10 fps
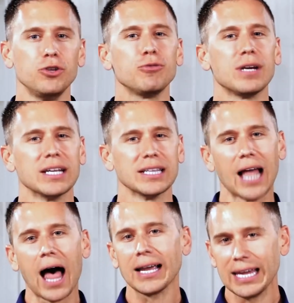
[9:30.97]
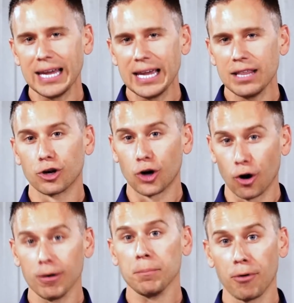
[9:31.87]
so you can lock in the
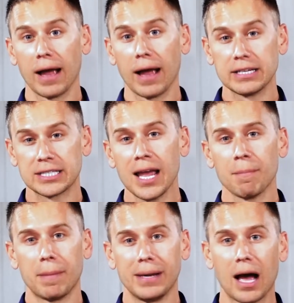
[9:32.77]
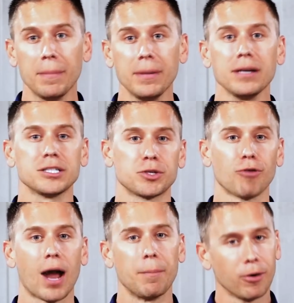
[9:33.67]
current price by becoming a
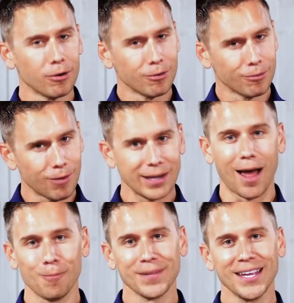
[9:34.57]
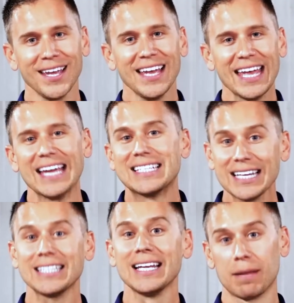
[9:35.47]
subscriber right now.
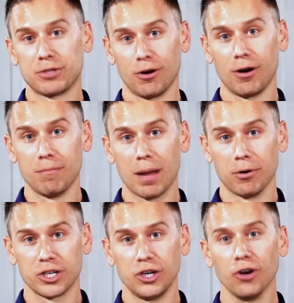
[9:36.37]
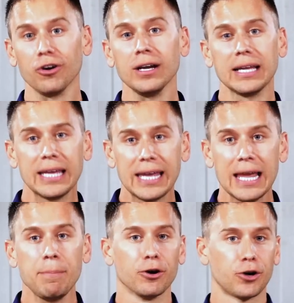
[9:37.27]
Existing MzeroA members, you're gonna
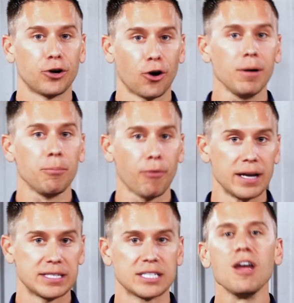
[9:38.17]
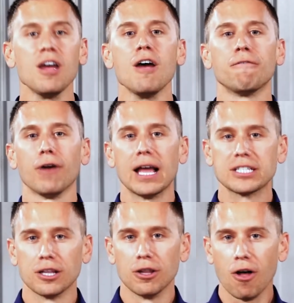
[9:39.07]
keep your current prices for
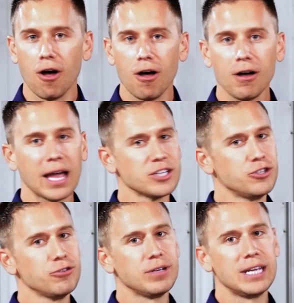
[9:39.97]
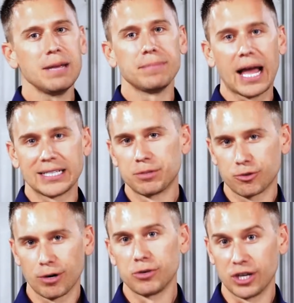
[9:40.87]
as long as you keep that
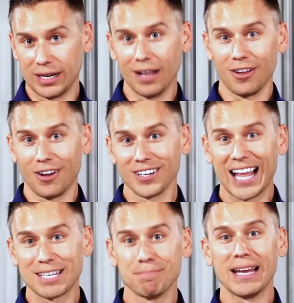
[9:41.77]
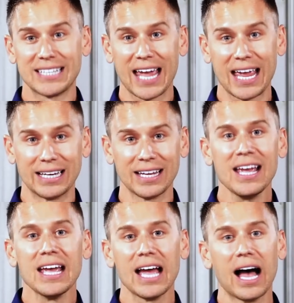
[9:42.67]
subscription and as long as that's maintained.
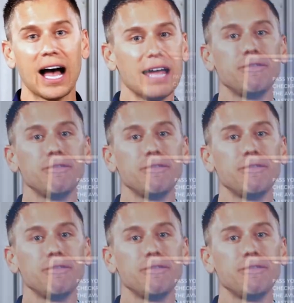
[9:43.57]
Uh,